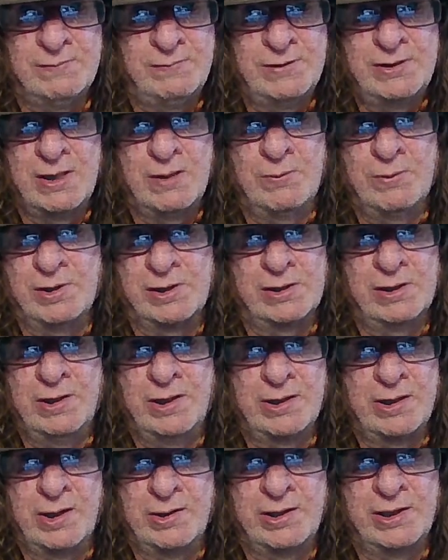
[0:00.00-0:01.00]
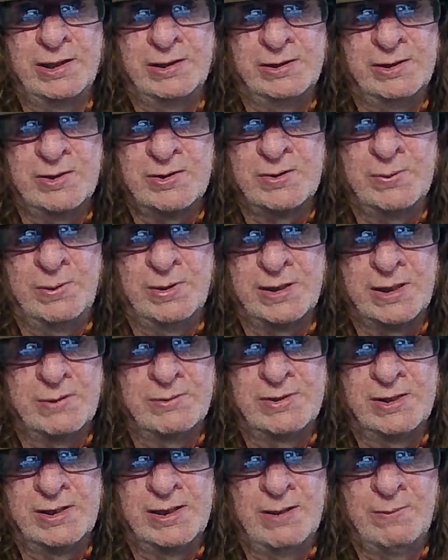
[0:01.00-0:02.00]
If you don't want to click on it and you just want to
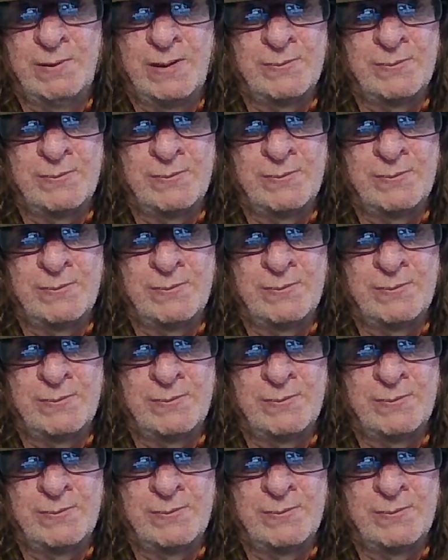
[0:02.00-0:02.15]
go to their